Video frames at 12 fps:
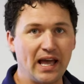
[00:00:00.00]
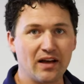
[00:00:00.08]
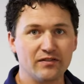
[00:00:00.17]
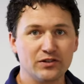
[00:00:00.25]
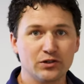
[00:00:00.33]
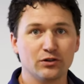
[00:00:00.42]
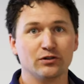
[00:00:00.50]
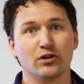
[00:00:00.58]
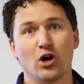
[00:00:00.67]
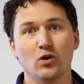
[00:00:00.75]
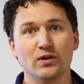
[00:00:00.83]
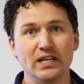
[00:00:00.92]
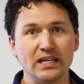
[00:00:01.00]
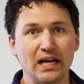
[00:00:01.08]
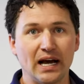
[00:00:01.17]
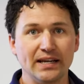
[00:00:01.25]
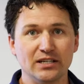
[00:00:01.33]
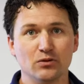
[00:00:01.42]
have certain OD and
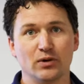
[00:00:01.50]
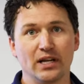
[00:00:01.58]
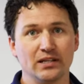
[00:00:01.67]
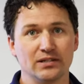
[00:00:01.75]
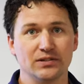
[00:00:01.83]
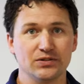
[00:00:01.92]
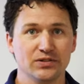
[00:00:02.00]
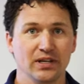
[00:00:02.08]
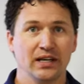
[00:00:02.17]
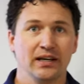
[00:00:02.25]
ID ranges.